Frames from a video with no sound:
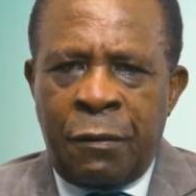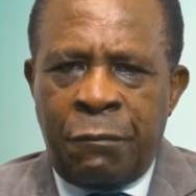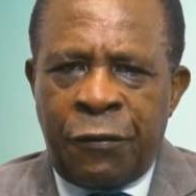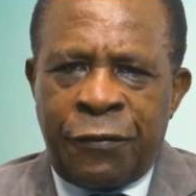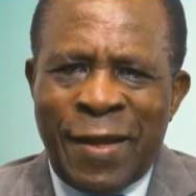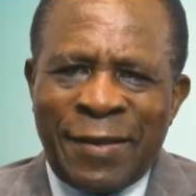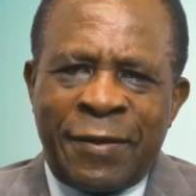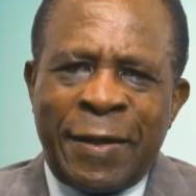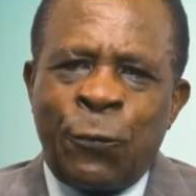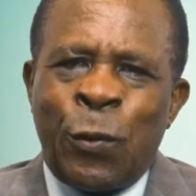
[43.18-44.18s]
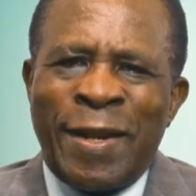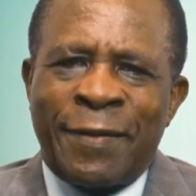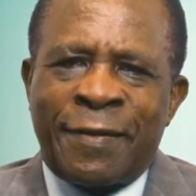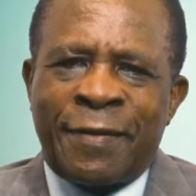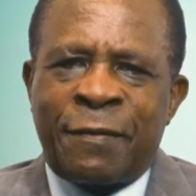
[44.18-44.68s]
Ms. Natalie
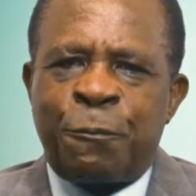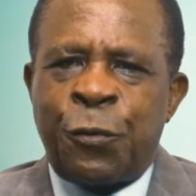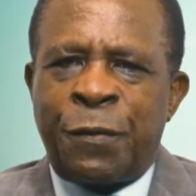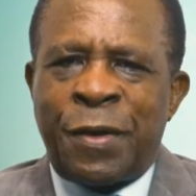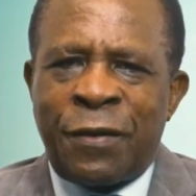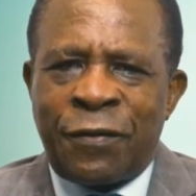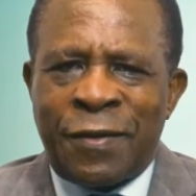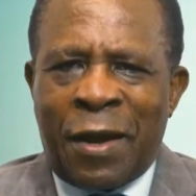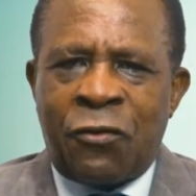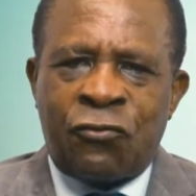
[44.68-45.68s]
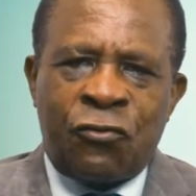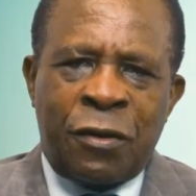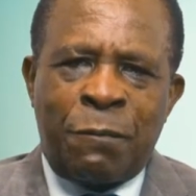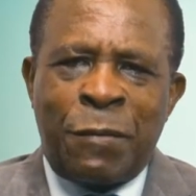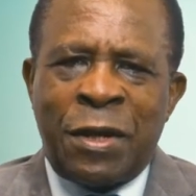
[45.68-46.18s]
Willis, Permanent Secretary in
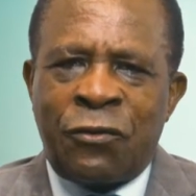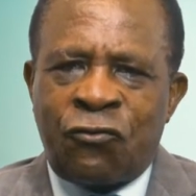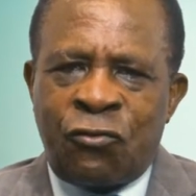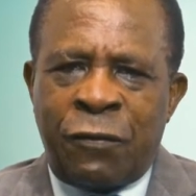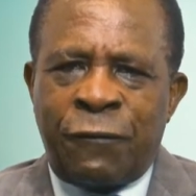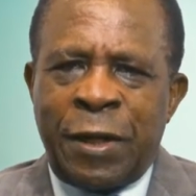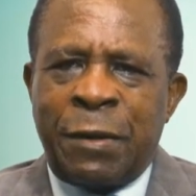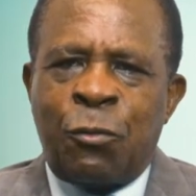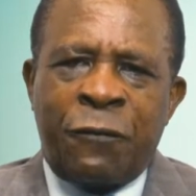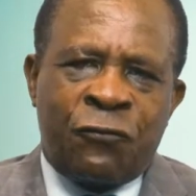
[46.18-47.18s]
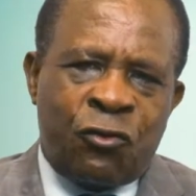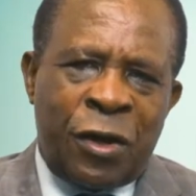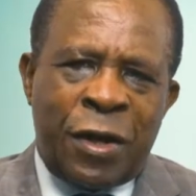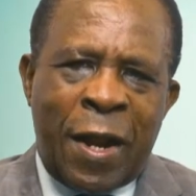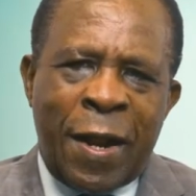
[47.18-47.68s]
the Ministry of Labour of
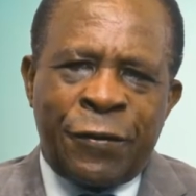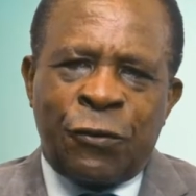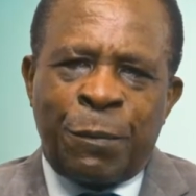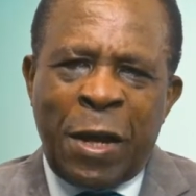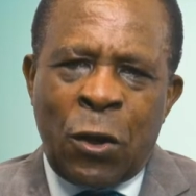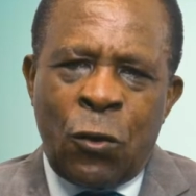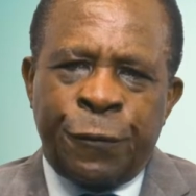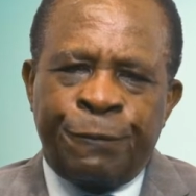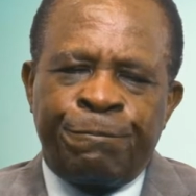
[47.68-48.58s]
Trinidad and Tobago,